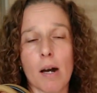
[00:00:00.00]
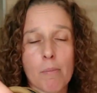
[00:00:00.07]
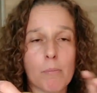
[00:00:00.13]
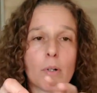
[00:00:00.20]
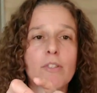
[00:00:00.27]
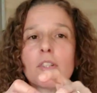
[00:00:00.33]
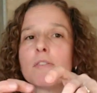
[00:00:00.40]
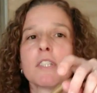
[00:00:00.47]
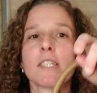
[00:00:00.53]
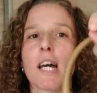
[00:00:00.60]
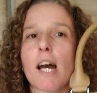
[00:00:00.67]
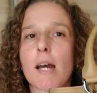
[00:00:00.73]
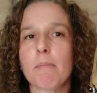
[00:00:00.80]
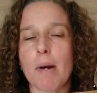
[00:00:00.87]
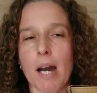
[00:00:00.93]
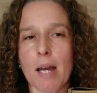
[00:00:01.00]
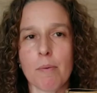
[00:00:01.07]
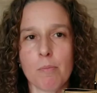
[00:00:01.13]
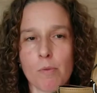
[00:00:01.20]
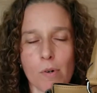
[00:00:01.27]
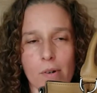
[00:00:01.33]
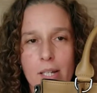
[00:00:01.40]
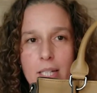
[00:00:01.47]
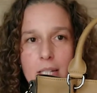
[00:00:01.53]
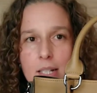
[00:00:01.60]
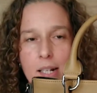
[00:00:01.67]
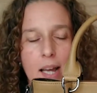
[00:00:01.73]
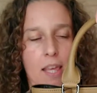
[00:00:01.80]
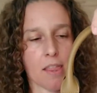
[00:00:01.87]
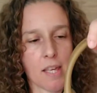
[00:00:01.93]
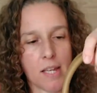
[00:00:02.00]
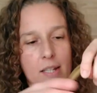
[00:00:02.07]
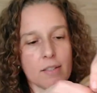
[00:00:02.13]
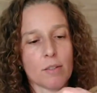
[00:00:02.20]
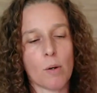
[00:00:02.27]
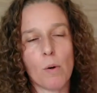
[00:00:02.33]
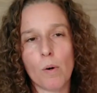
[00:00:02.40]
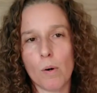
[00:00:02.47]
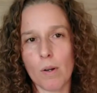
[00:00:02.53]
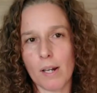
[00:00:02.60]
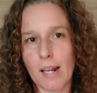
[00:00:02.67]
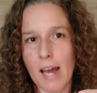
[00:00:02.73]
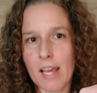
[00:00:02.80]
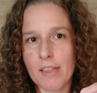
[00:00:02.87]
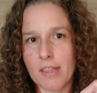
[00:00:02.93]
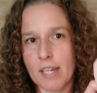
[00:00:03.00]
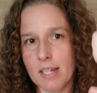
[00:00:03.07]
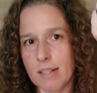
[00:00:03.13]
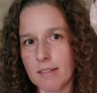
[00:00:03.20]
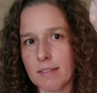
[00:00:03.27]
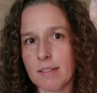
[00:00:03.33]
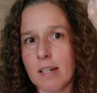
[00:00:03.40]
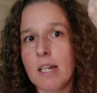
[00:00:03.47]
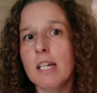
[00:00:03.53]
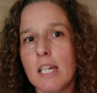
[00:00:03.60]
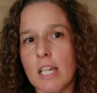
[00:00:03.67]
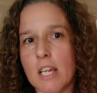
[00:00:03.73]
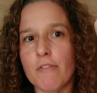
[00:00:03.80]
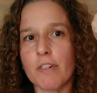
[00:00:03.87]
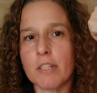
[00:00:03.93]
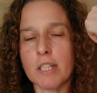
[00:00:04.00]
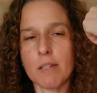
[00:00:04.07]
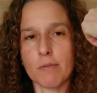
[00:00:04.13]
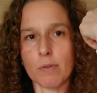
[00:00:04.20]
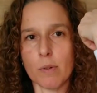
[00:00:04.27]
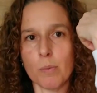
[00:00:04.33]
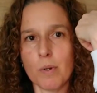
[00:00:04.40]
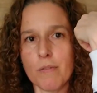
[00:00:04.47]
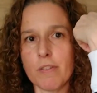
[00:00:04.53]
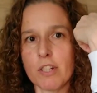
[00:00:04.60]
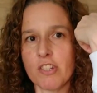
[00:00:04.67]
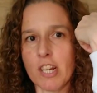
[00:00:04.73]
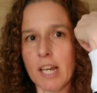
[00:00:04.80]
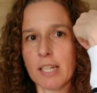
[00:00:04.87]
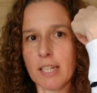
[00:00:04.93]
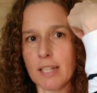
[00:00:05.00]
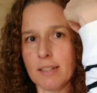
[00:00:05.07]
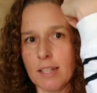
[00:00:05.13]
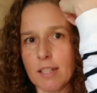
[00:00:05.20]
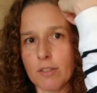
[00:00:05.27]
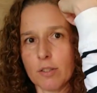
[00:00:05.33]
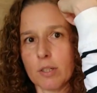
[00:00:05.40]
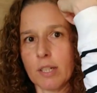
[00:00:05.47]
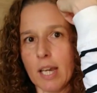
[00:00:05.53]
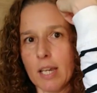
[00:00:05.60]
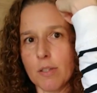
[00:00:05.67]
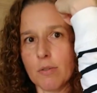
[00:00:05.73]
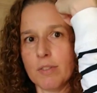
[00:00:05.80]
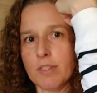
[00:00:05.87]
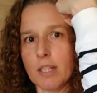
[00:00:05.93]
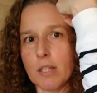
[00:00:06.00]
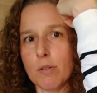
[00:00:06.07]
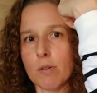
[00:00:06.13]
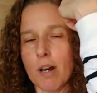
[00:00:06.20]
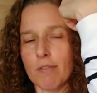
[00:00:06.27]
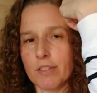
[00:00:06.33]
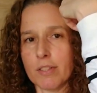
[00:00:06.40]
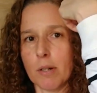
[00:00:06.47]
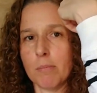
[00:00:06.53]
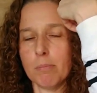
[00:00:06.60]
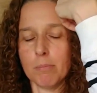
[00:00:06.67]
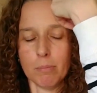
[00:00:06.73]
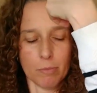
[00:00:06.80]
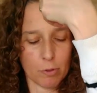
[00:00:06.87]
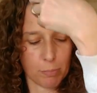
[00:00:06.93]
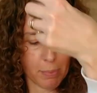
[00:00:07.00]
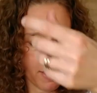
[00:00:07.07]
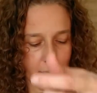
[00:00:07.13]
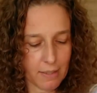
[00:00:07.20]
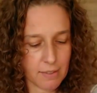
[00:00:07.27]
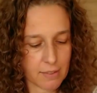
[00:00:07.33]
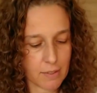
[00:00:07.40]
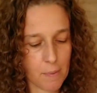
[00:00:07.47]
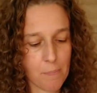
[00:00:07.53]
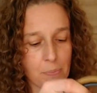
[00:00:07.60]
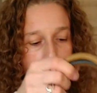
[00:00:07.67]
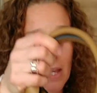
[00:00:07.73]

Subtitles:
Most of the time I'm wearing it like this or like this. Even if with a jacket, it's okay. You see, you have some space.